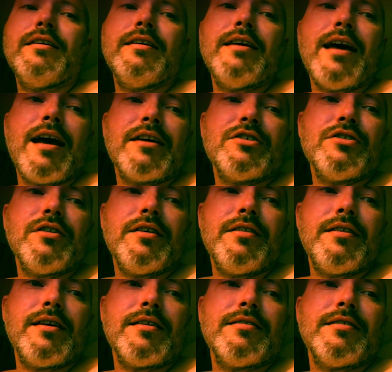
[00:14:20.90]
He actually
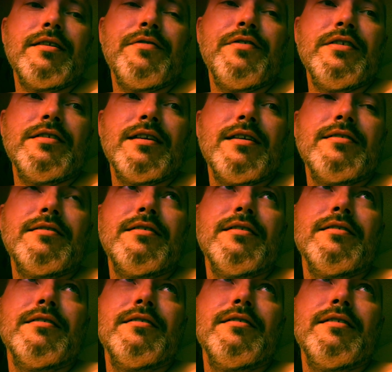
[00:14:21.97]
thinks that if he says
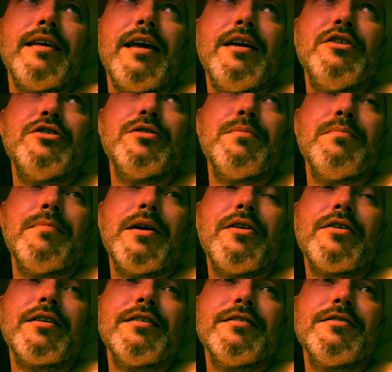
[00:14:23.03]
that the Asian
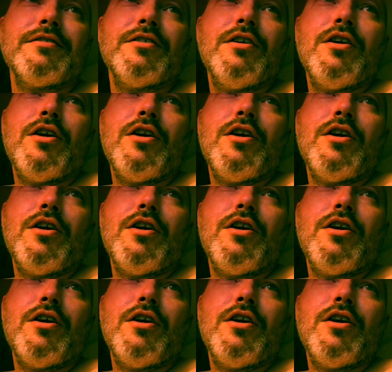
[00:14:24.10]
Americans